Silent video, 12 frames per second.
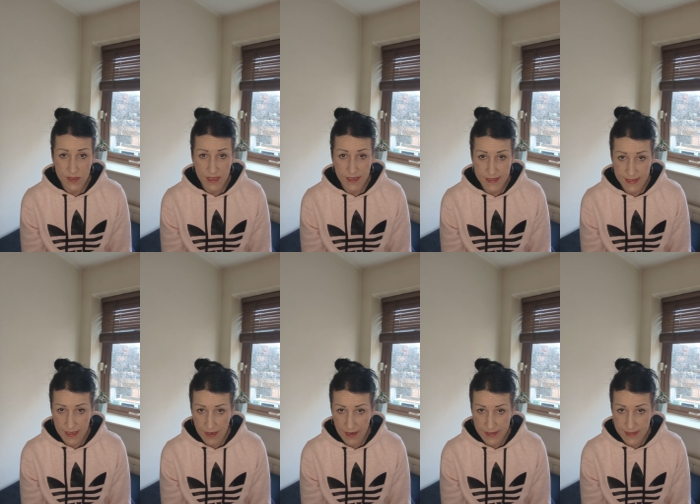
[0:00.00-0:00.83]
the
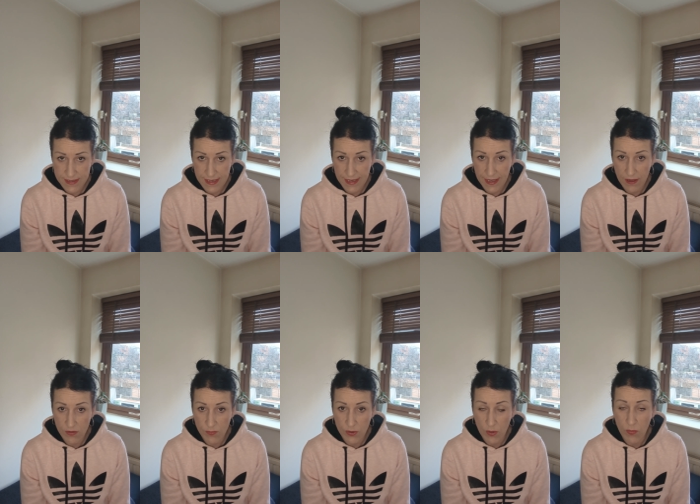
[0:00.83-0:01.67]
skin hasn't
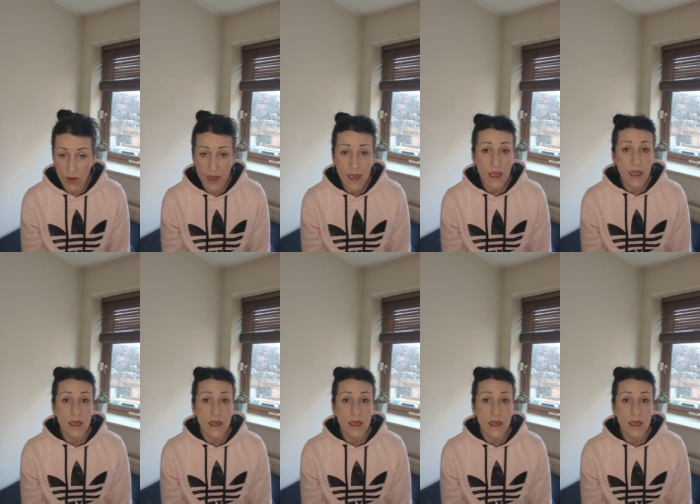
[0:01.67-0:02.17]
healed properly.